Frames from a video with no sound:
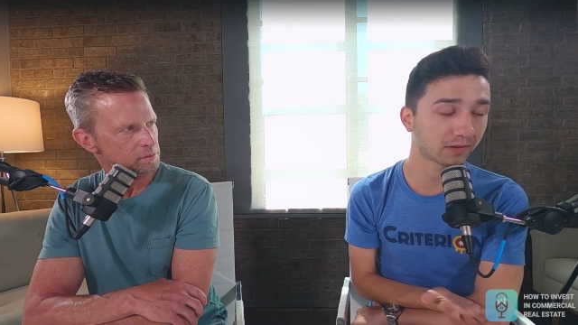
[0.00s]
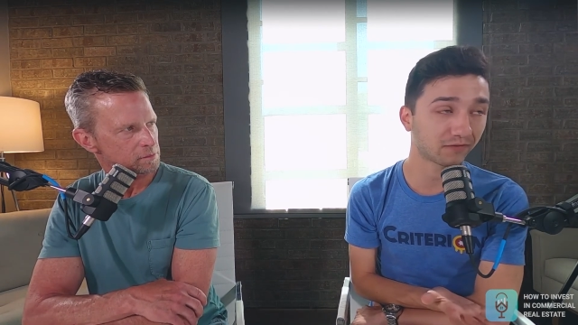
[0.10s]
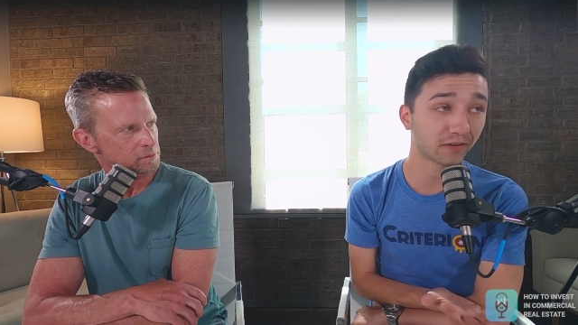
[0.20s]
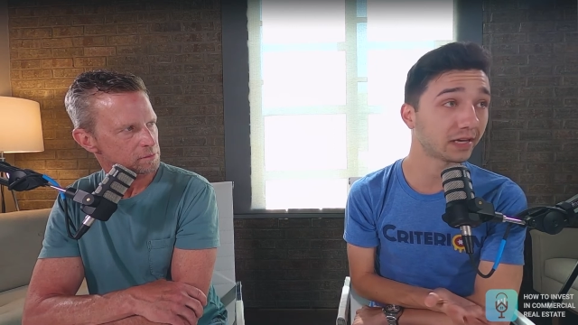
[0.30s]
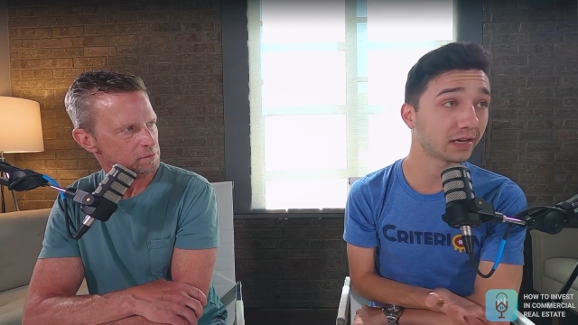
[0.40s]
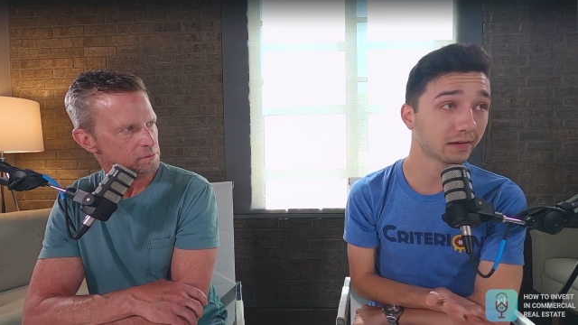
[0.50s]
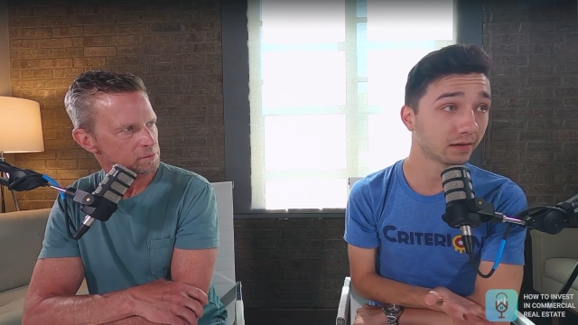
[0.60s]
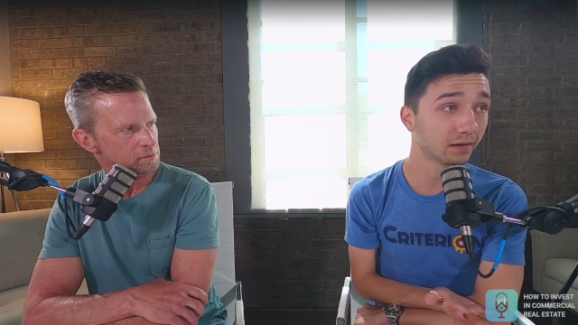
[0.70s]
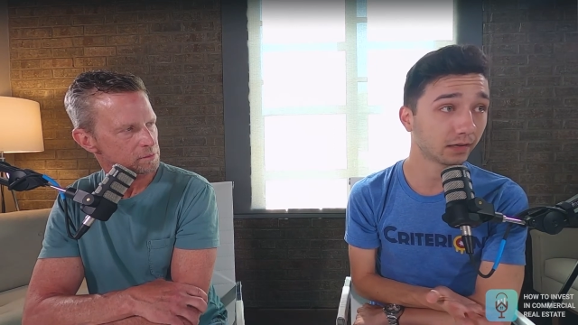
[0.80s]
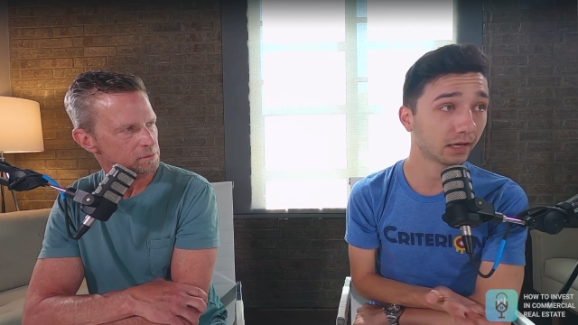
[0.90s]
Speaker 1: fifty,
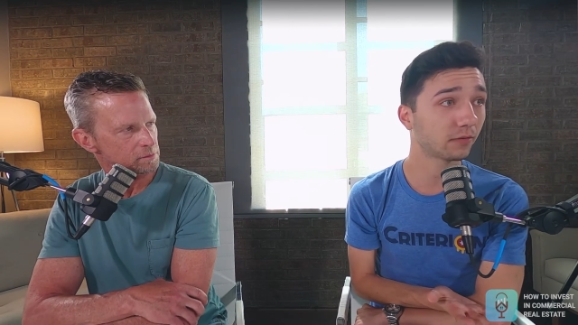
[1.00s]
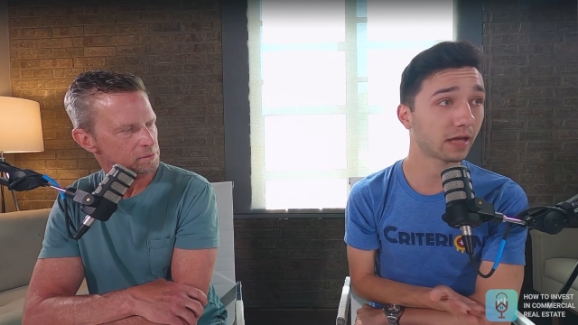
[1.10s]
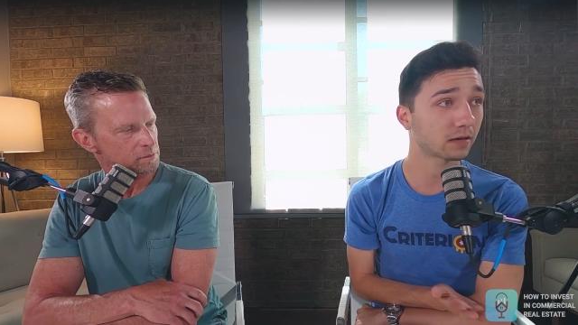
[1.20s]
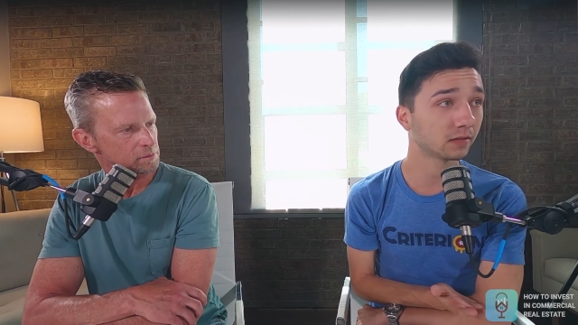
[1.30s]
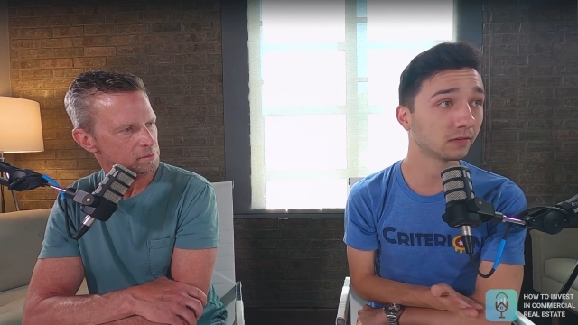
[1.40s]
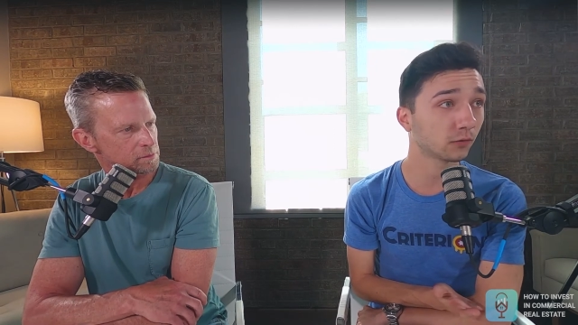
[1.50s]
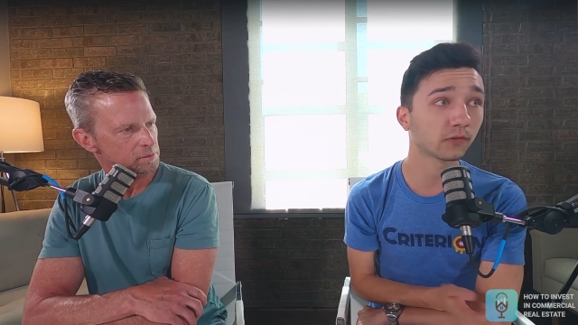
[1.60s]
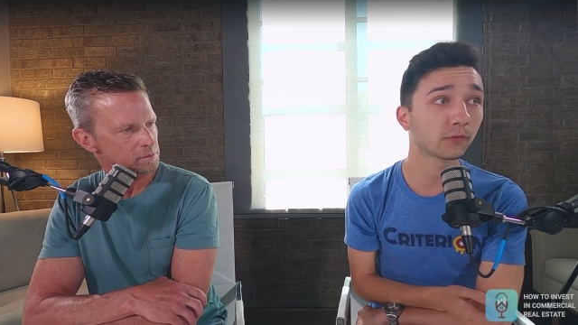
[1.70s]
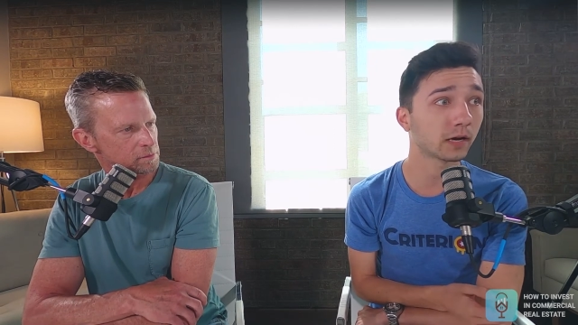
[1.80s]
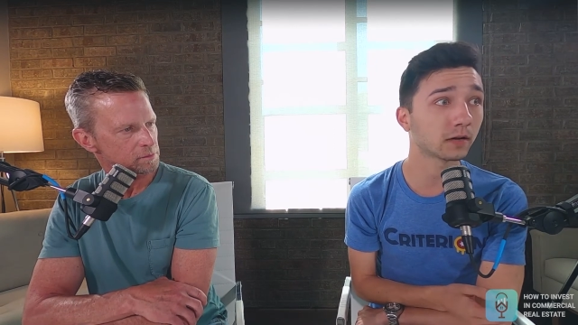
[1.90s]
you know, thousand of
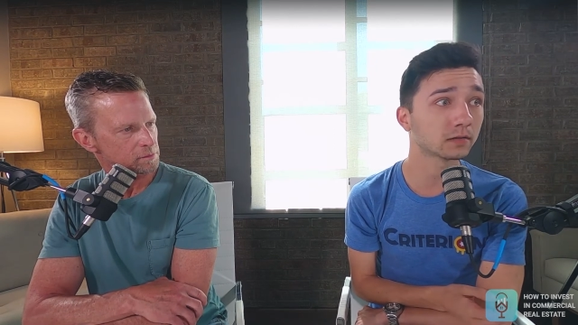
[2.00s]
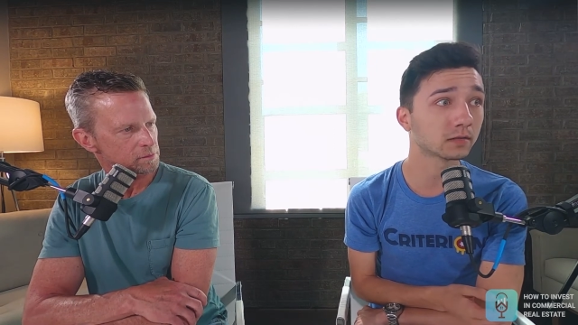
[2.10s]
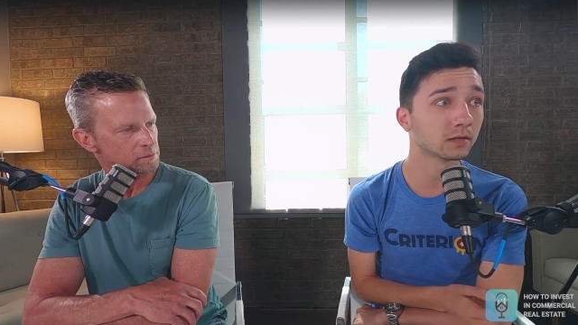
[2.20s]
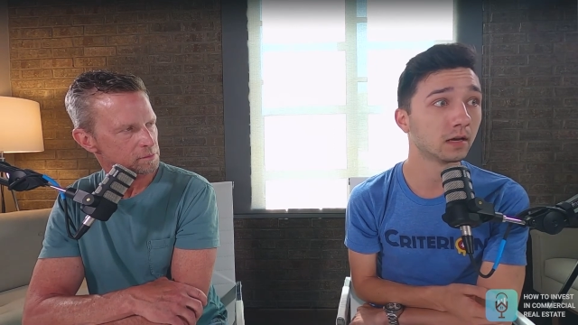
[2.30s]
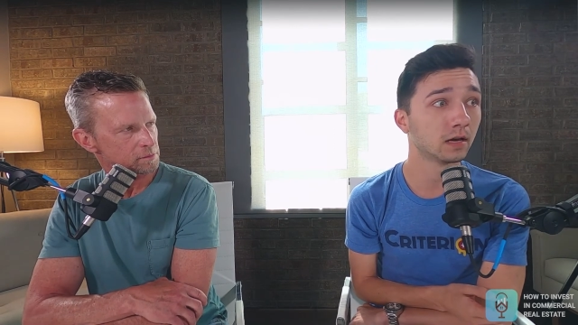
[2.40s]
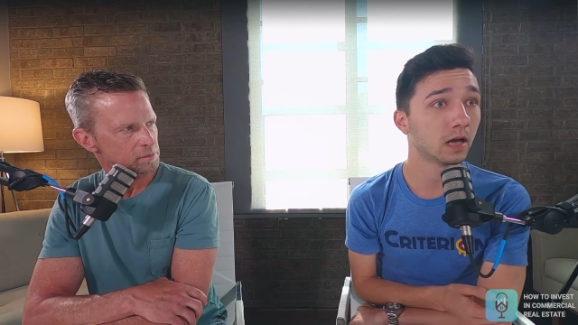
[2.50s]
roof repairs.